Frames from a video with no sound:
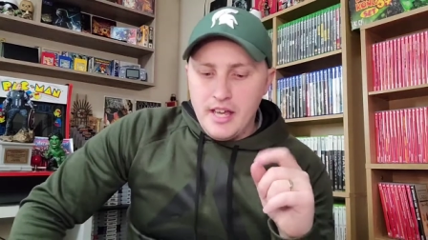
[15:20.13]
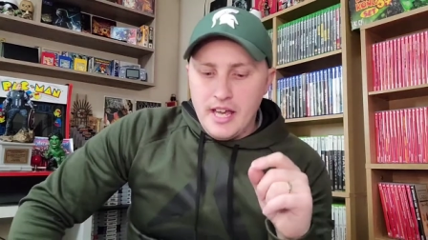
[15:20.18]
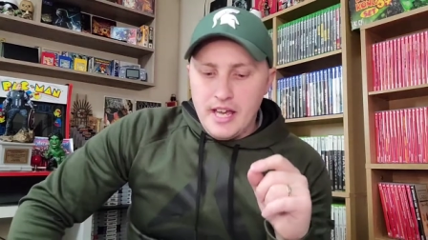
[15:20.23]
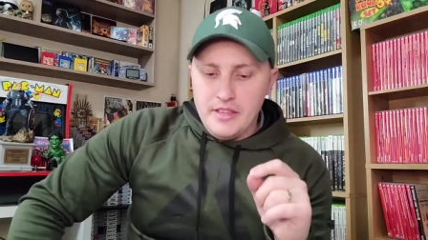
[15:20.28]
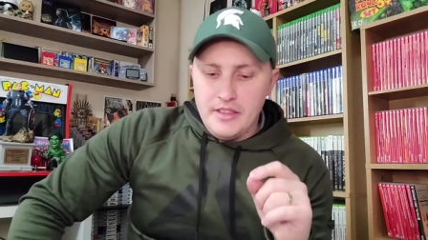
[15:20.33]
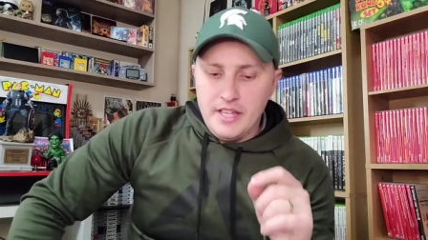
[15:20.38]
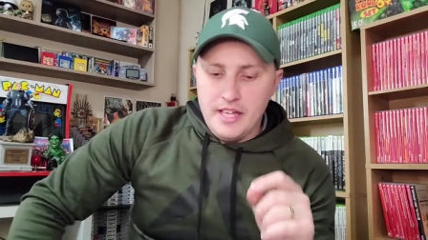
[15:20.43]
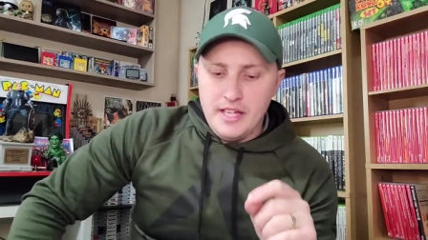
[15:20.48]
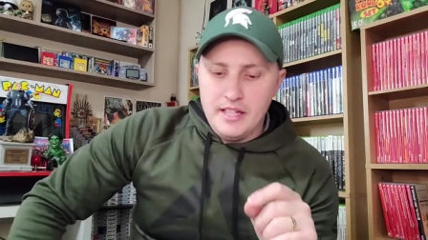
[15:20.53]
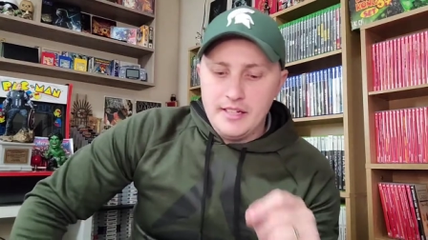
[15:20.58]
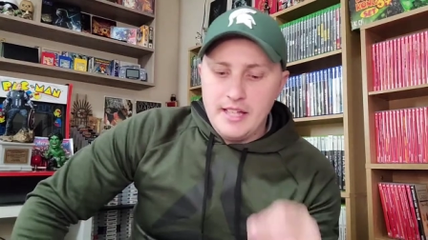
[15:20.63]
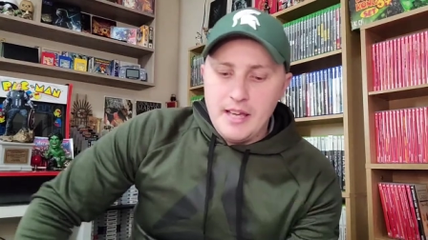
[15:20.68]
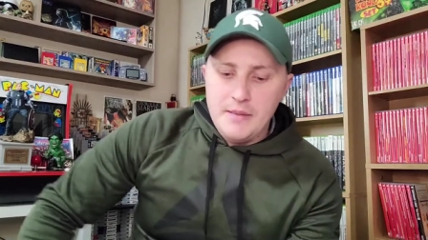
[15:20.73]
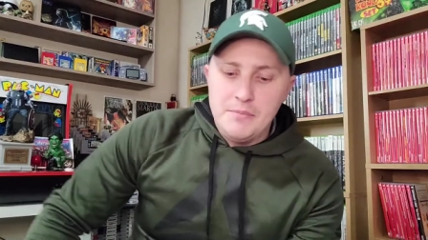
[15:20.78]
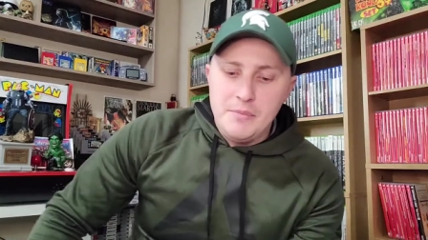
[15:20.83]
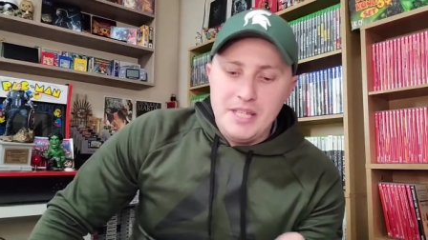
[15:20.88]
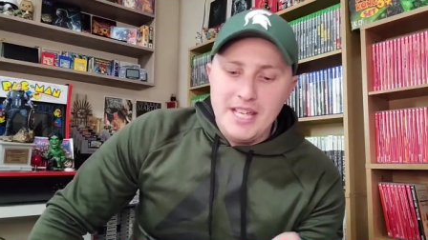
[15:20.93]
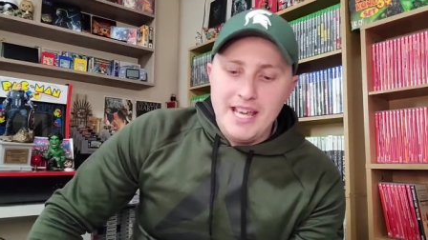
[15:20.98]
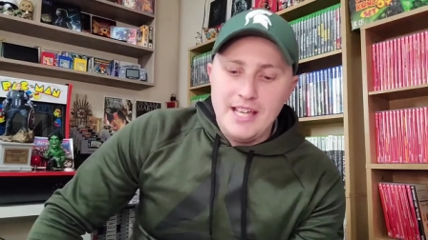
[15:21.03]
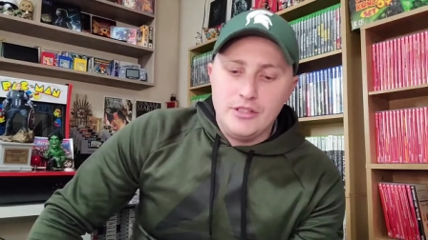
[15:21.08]
and then
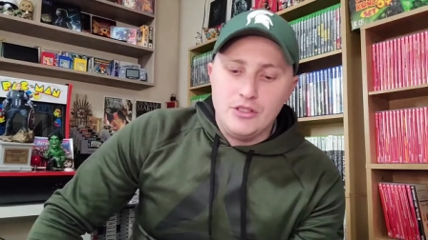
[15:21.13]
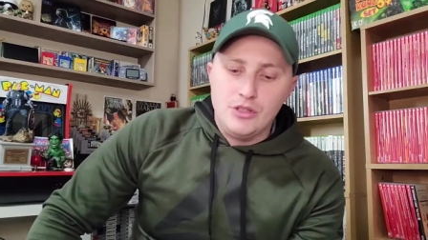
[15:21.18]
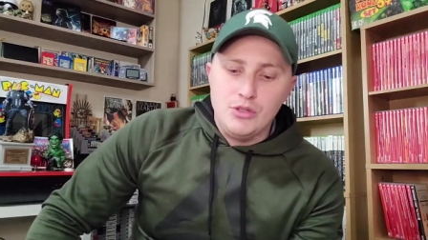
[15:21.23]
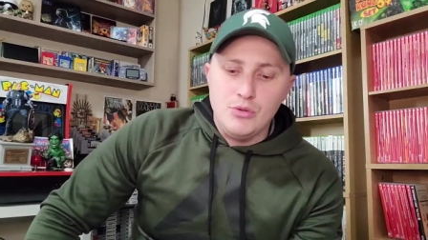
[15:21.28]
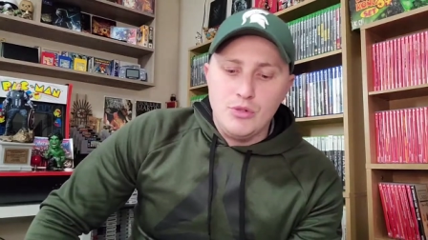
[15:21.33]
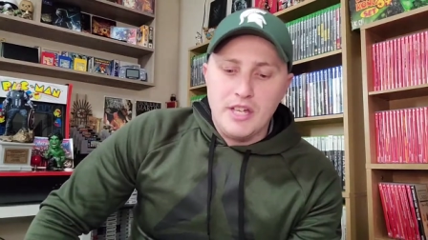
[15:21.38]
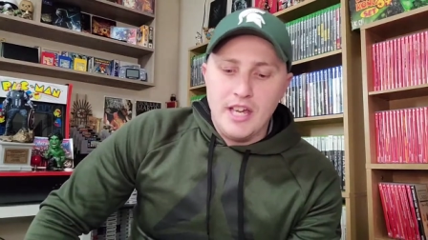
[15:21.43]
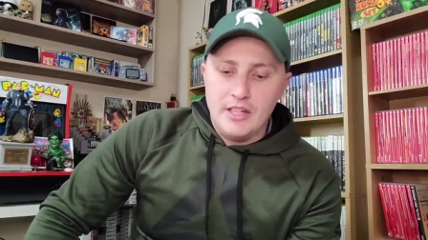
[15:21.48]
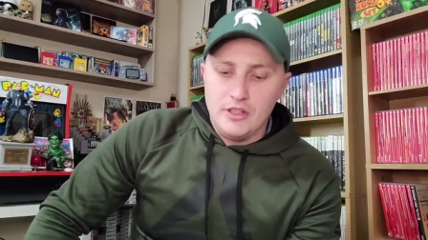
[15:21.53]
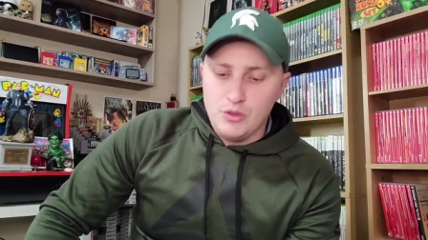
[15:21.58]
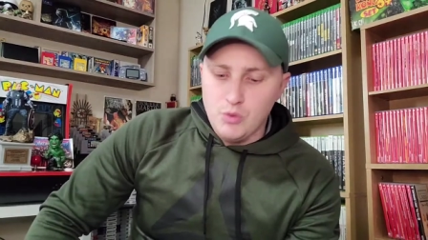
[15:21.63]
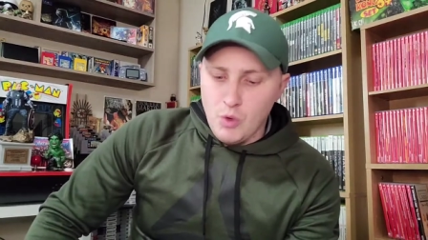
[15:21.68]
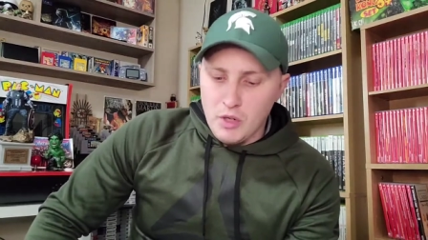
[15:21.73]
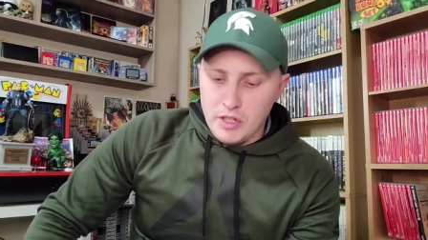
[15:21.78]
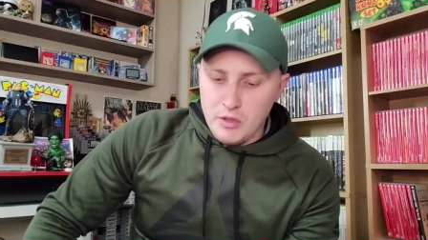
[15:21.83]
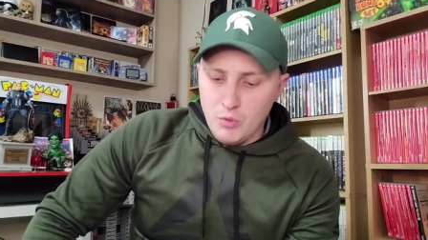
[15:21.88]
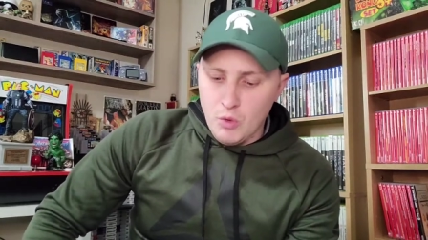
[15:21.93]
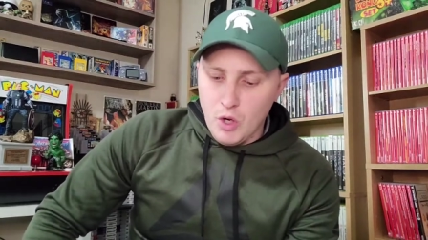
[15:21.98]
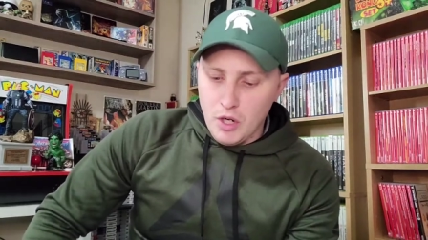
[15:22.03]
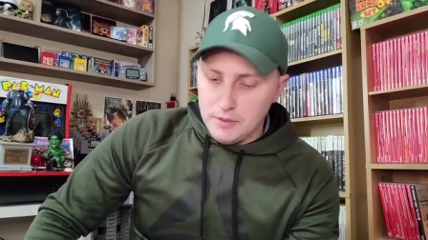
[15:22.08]
NBA
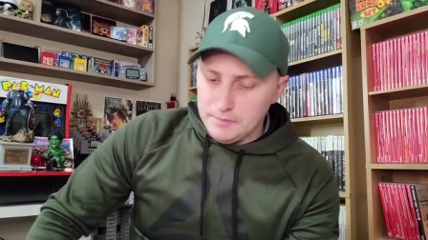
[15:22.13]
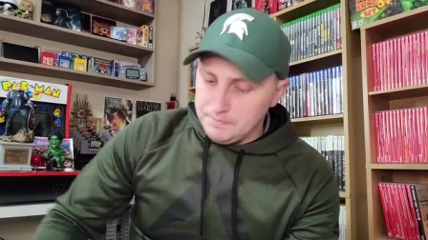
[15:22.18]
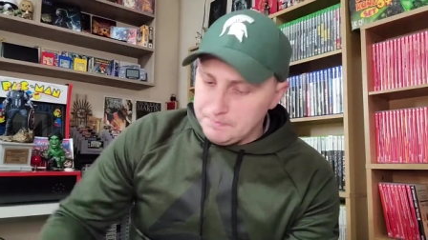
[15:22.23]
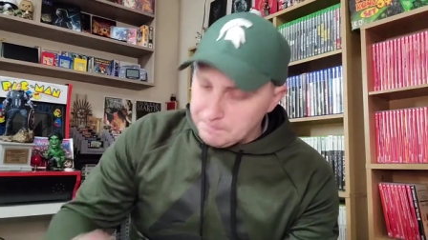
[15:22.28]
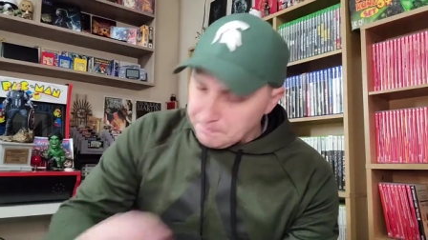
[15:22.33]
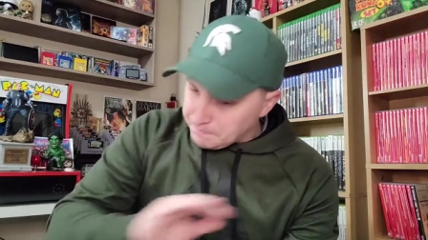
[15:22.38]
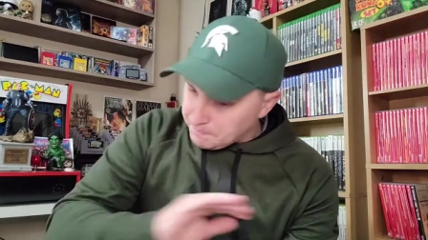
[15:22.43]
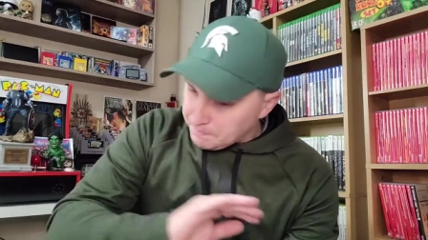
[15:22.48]
2K21.